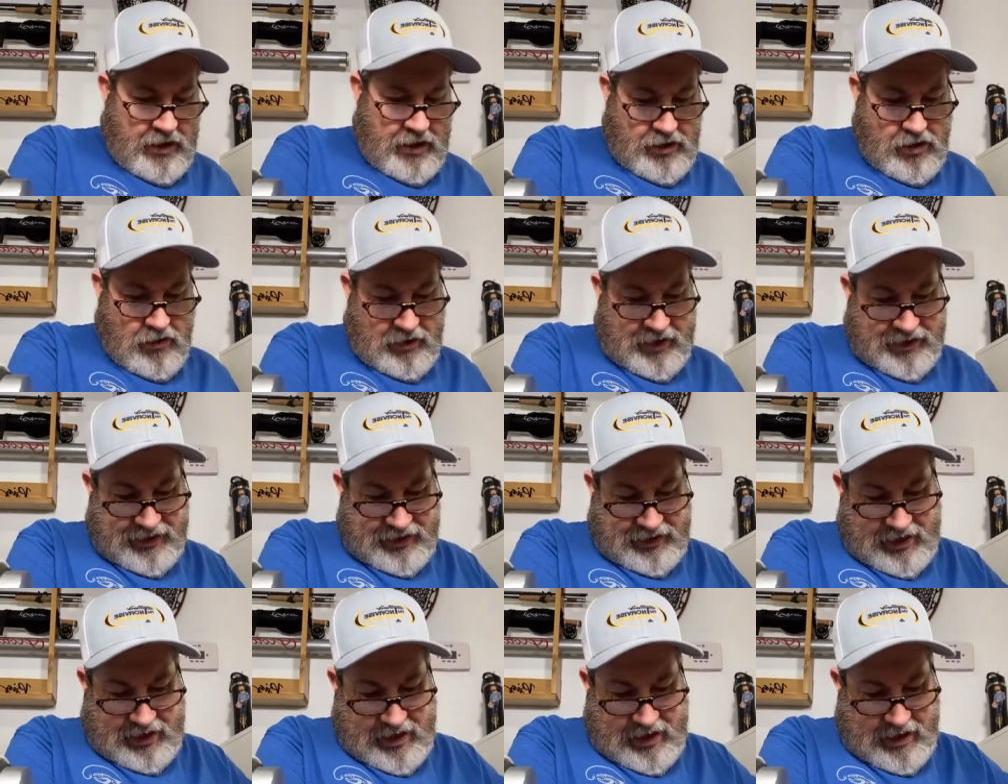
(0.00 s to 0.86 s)
You can
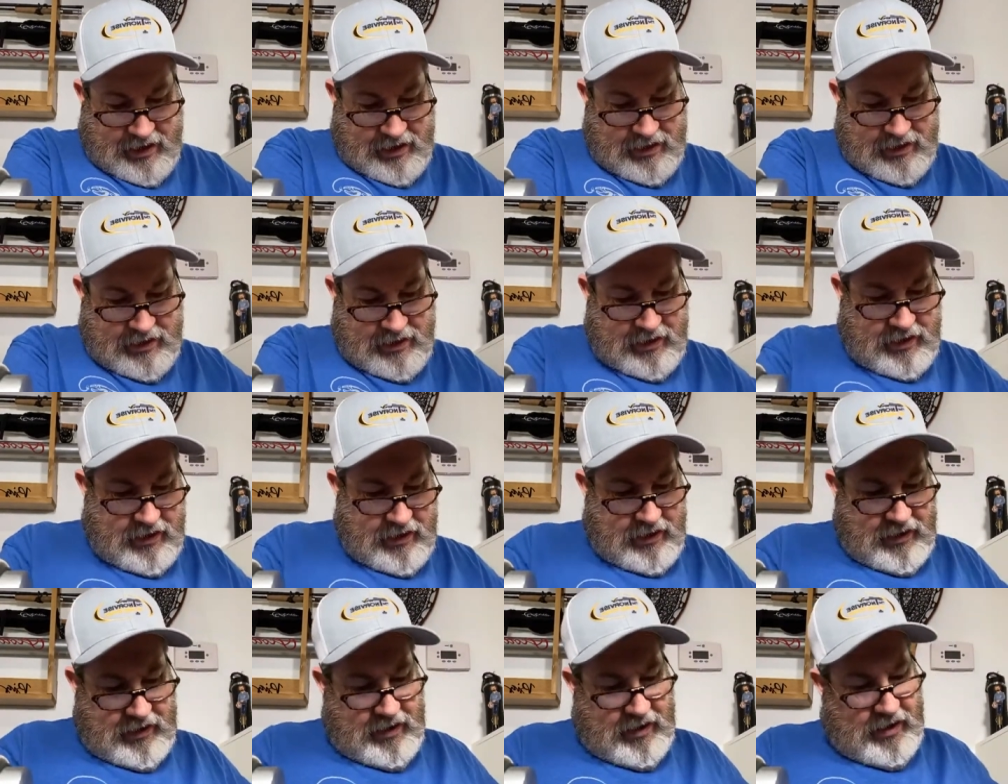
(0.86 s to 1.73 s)
see a
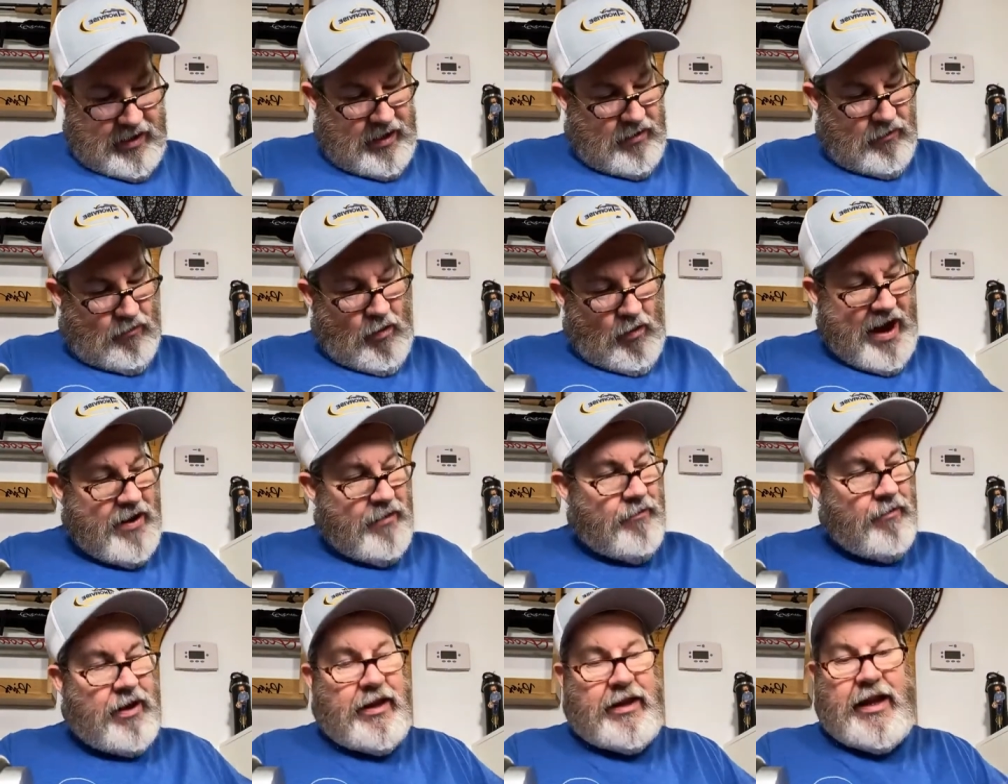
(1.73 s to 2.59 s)

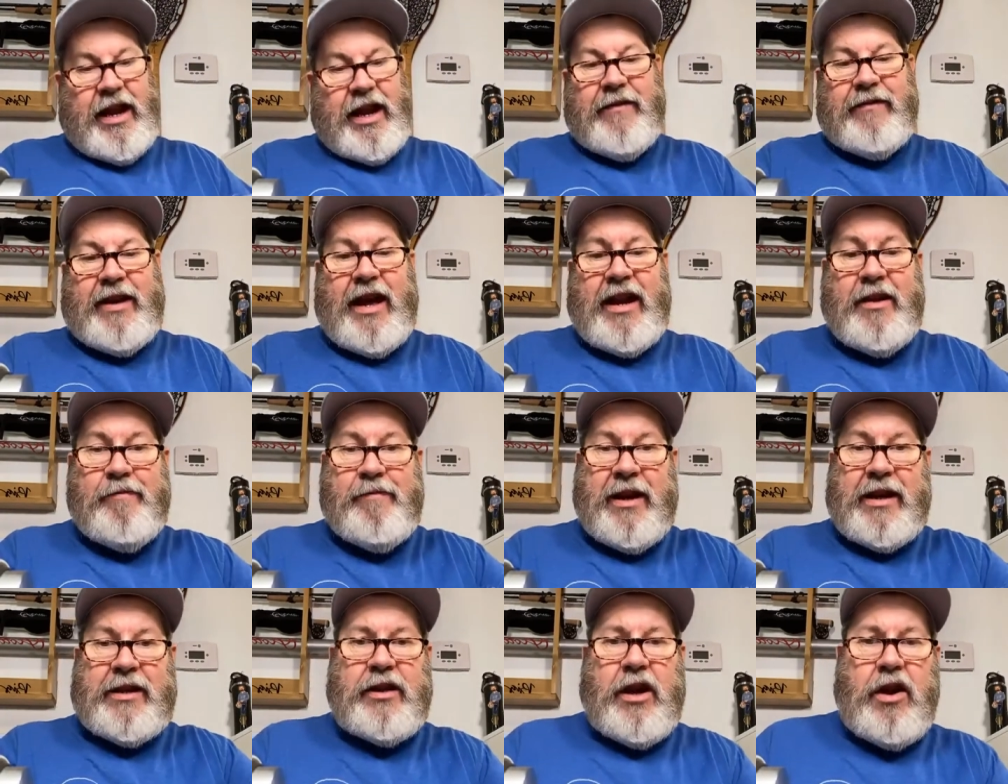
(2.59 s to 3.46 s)
white one that I've kind of
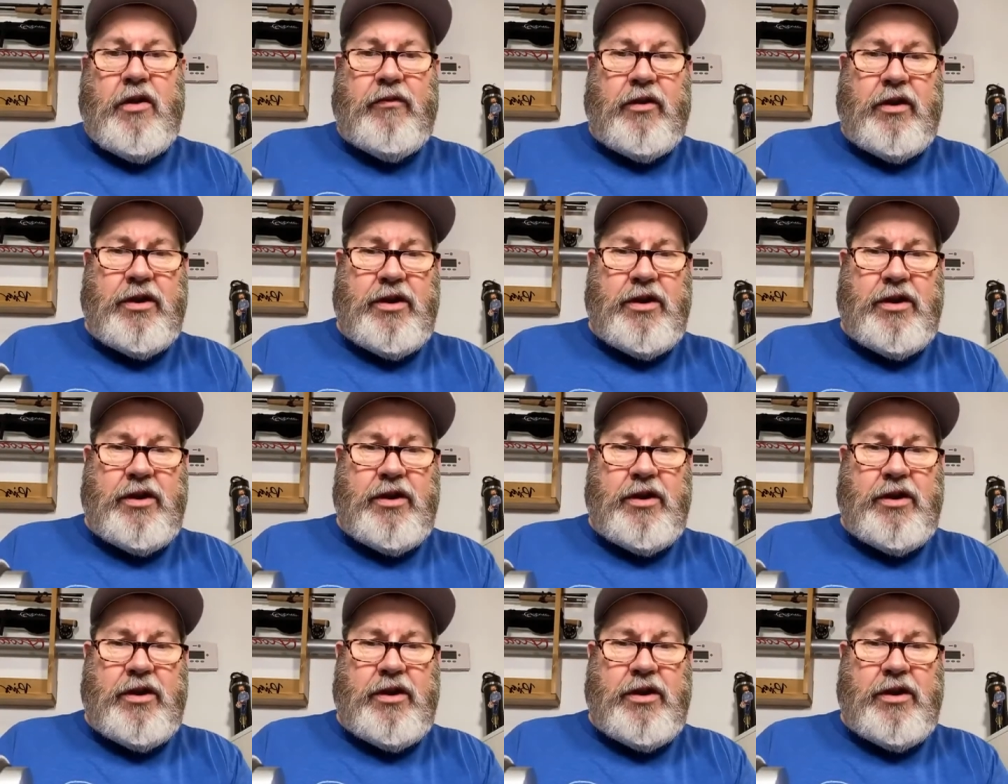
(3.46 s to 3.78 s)
picked over,